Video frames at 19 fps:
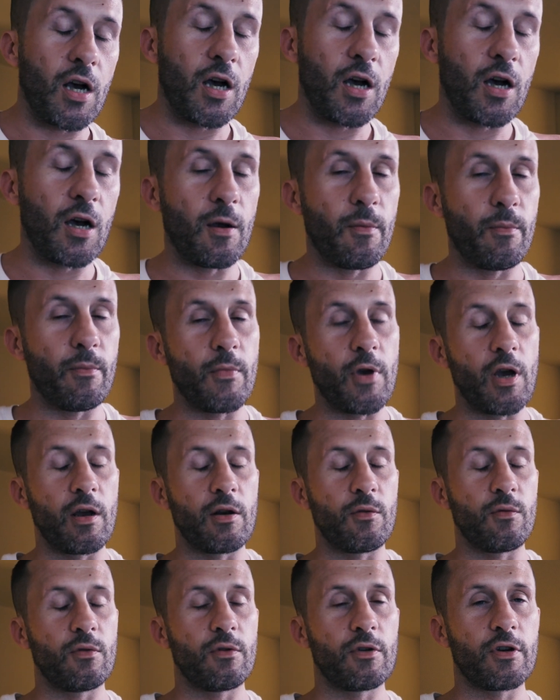
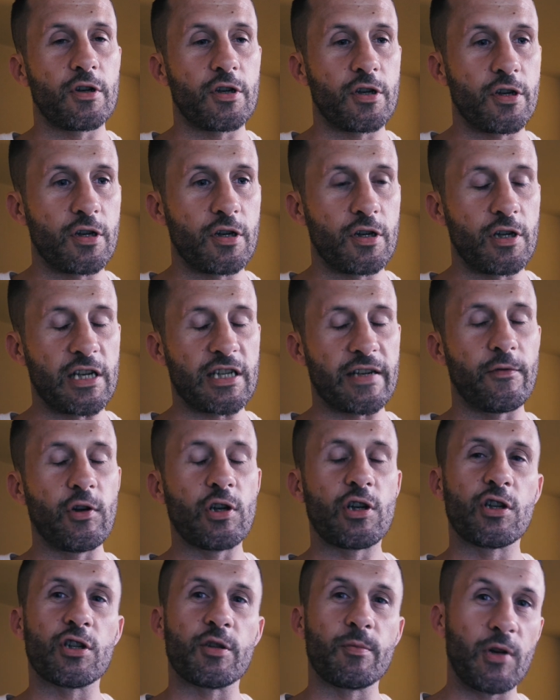and let's have a
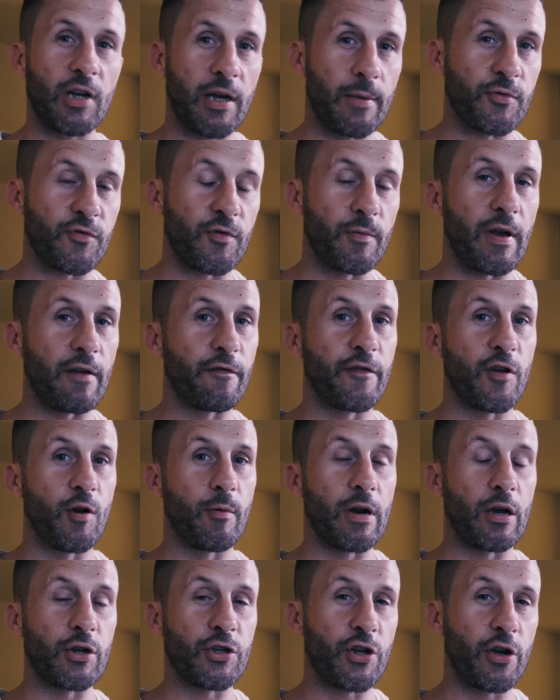look at some clips from that film
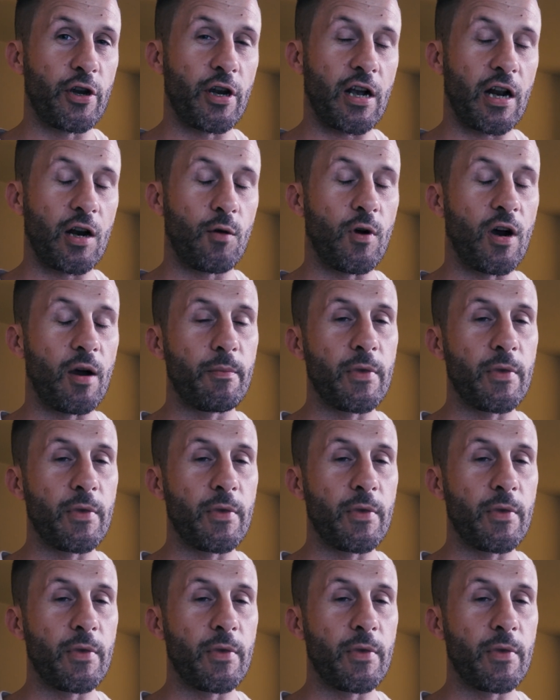and I'll show you kind of what I